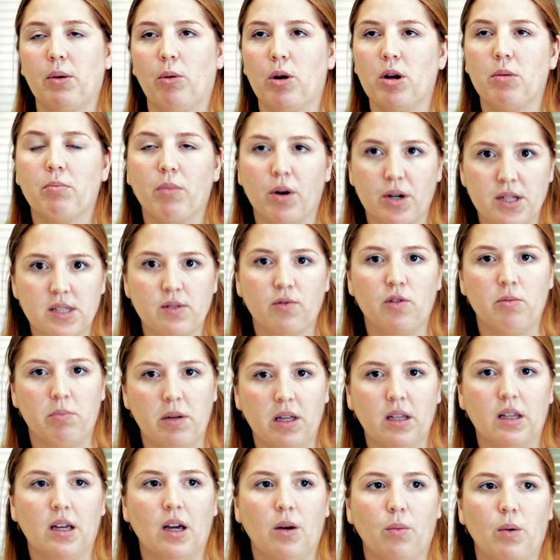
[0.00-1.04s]
what you're most
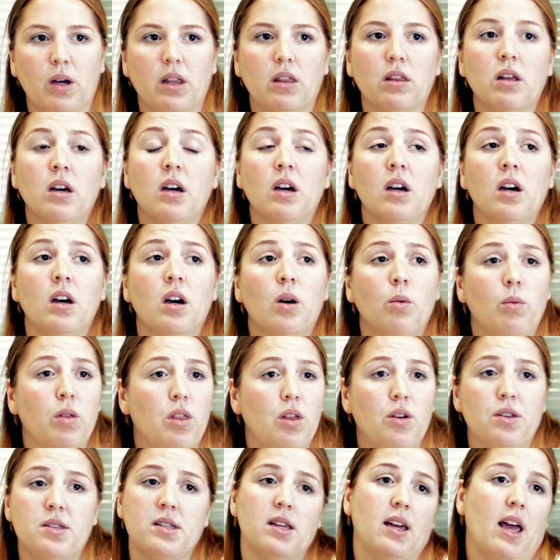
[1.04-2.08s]
familiar with
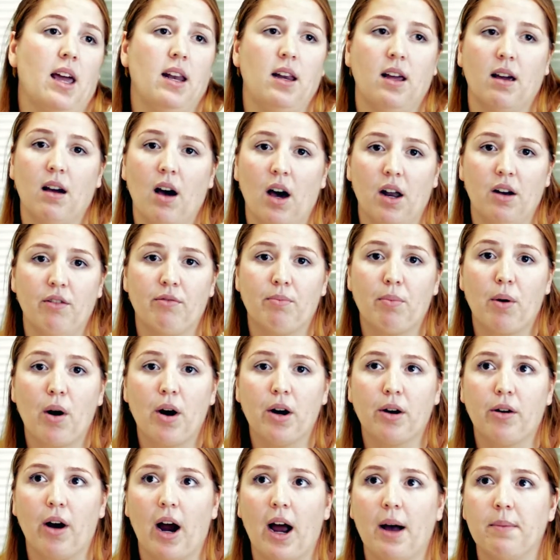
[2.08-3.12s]
using any kind of
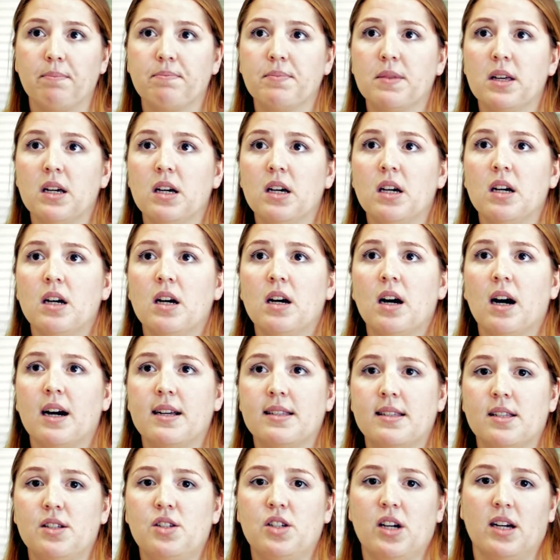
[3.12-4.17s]
program, I
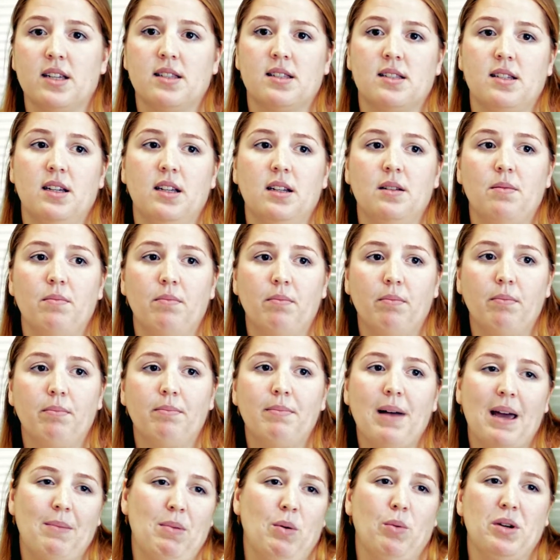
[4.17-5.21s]
suggested
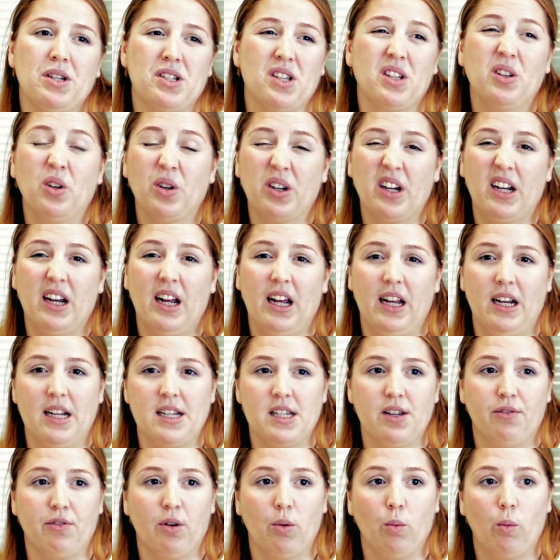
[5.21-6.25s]
maybe we should look at it in a
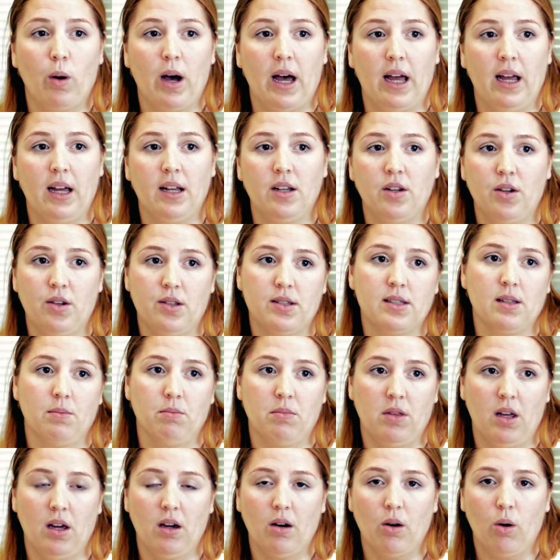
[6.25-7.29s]
different way and use
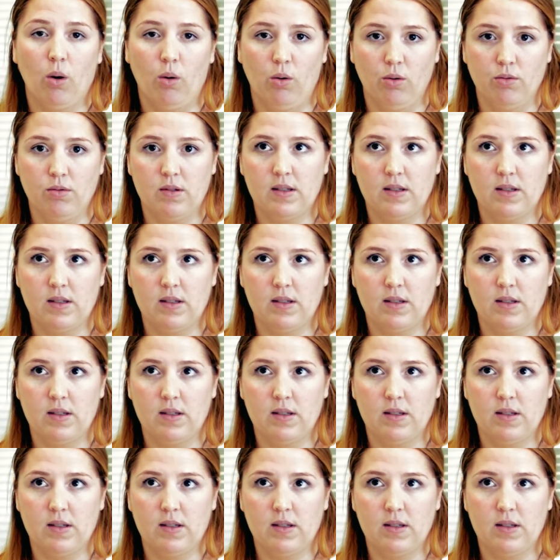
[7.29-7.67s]
something called